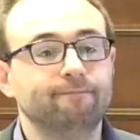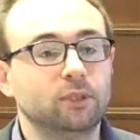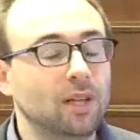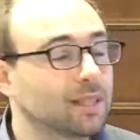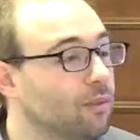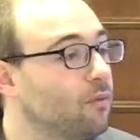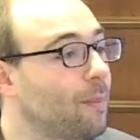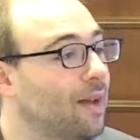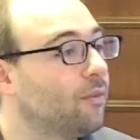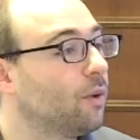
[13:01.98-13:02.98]
So let's give them the
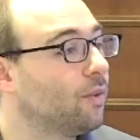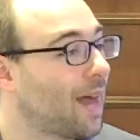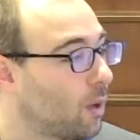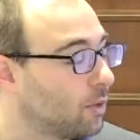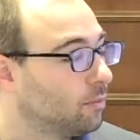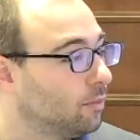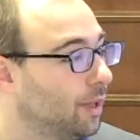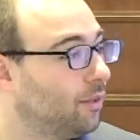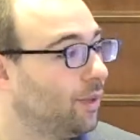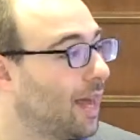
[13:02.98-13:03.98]
benefit of the doubt.
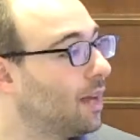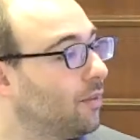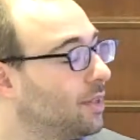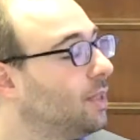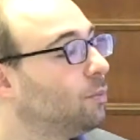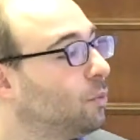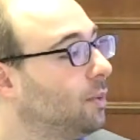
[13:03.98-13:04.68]
In the end, they seem to